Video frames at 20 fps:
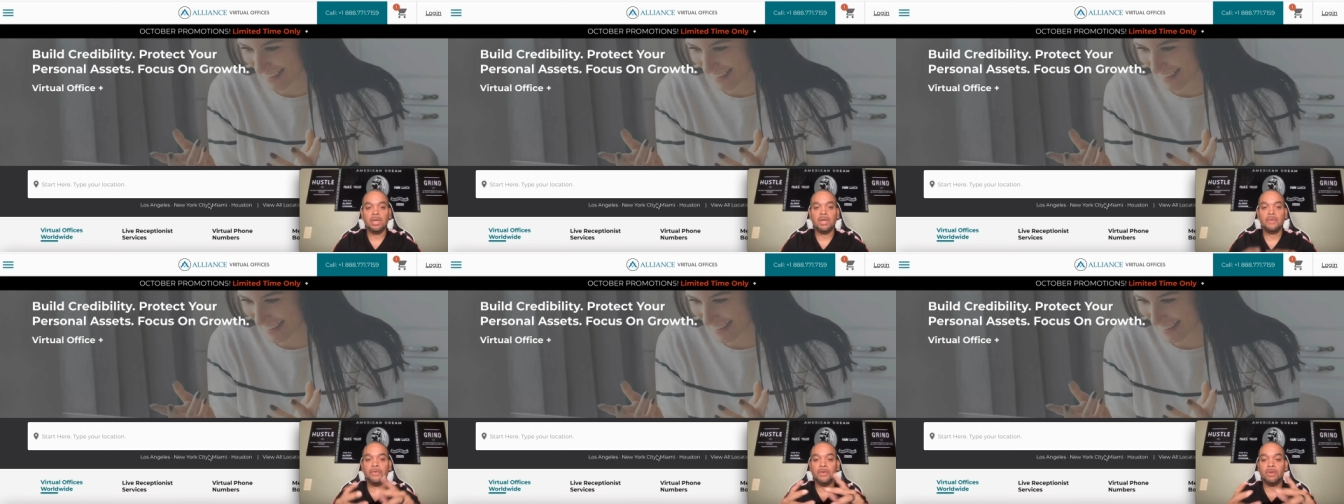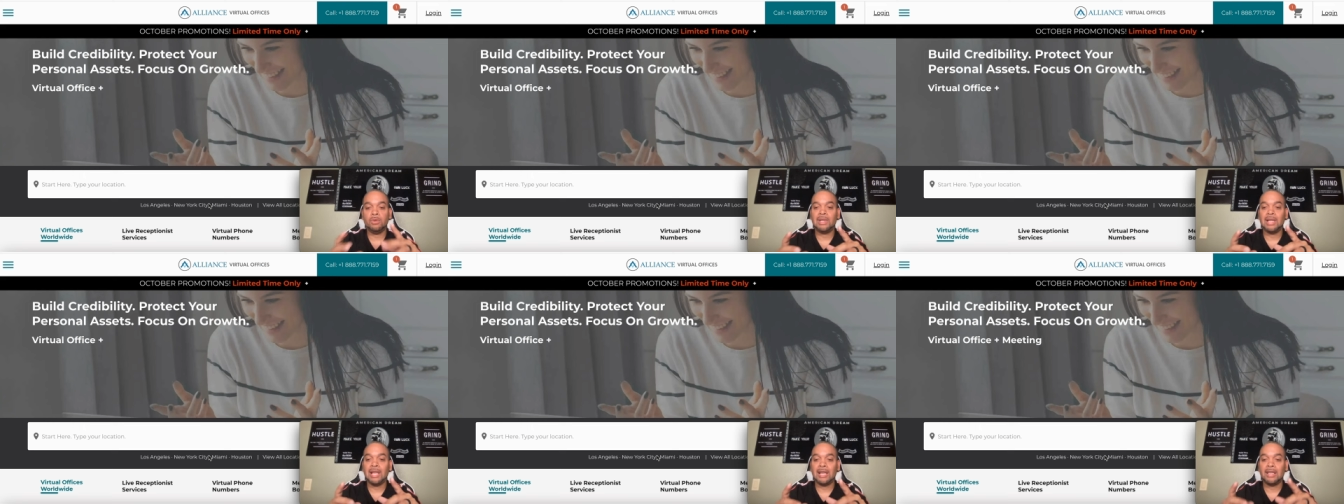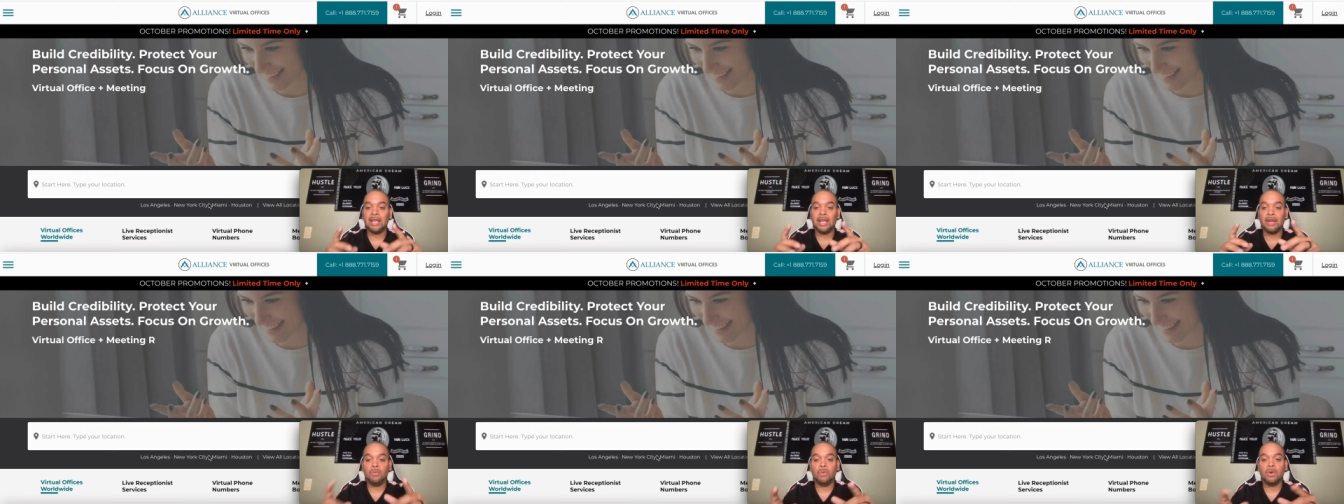if you would
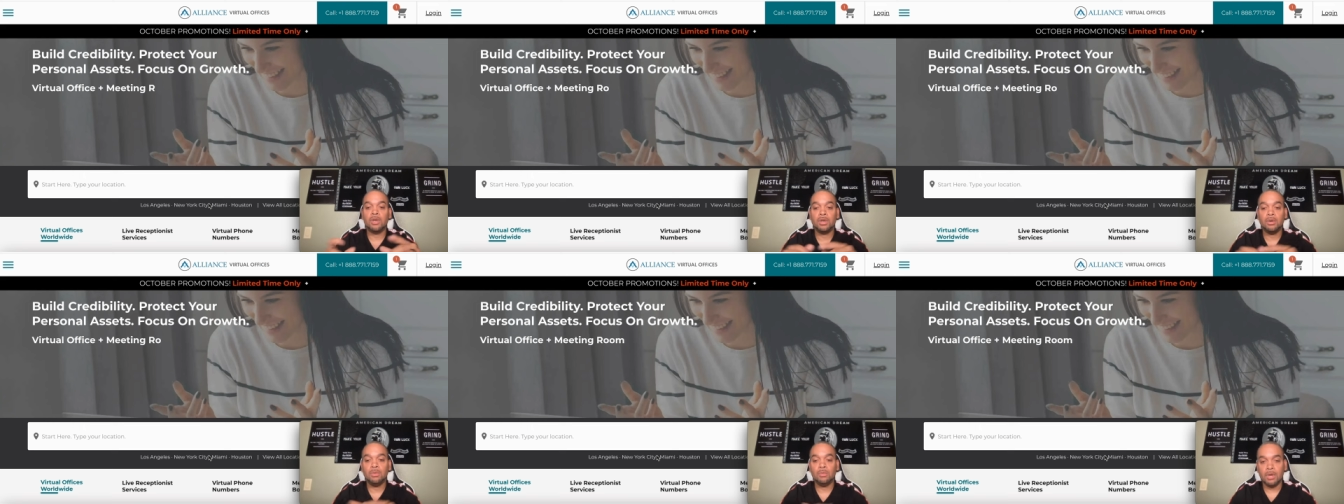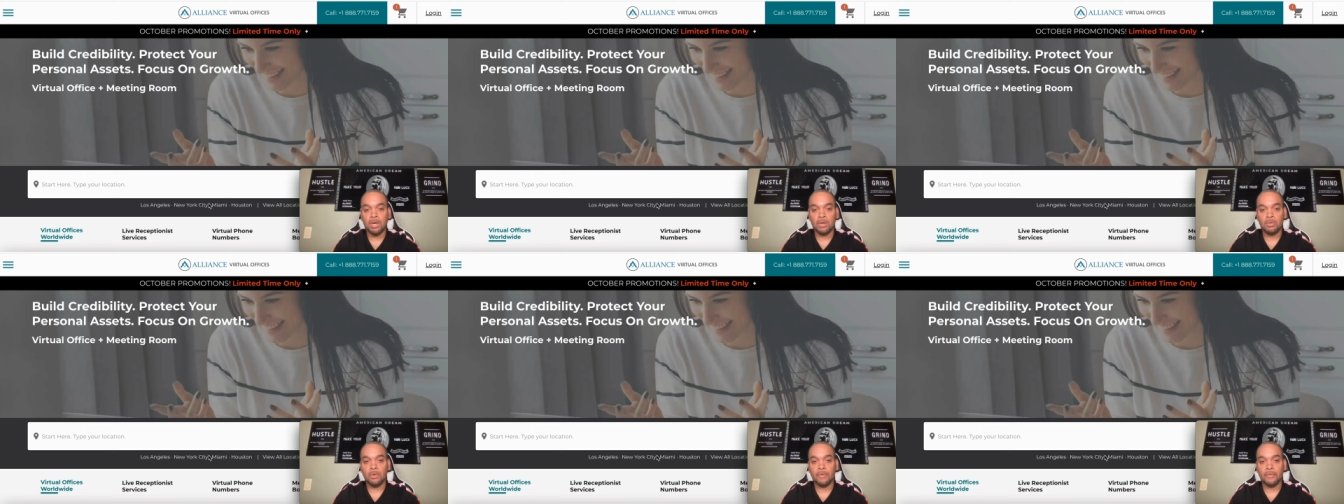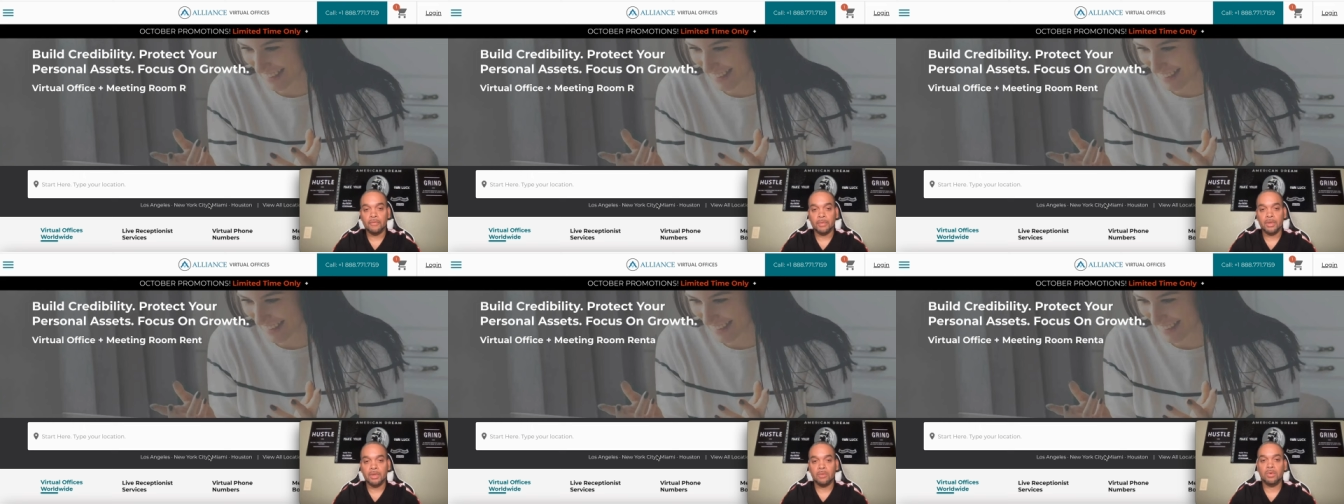like a one-on-one
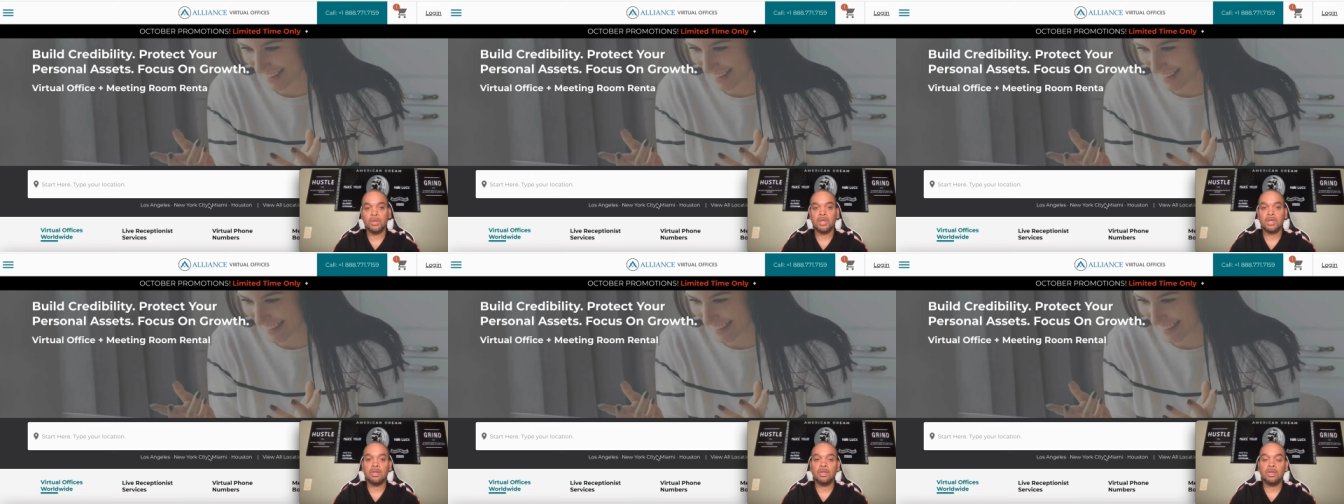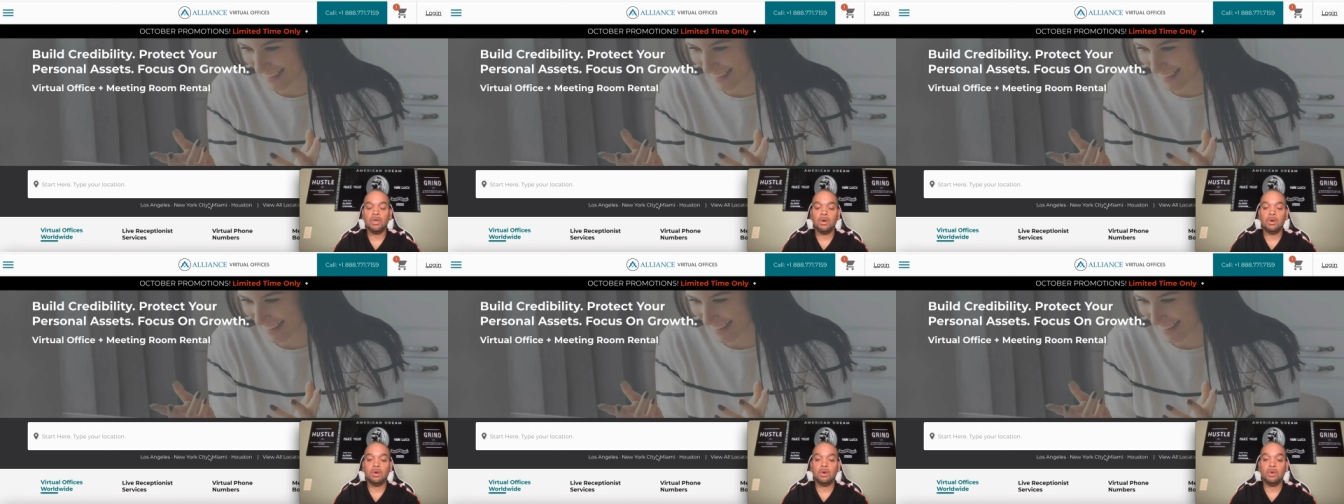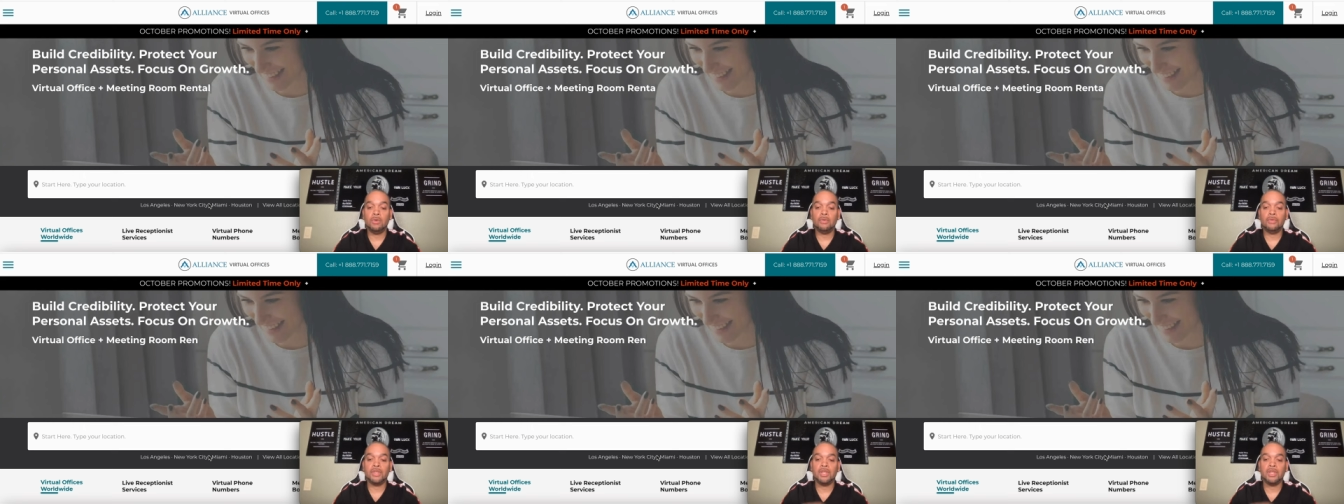with me, we could go over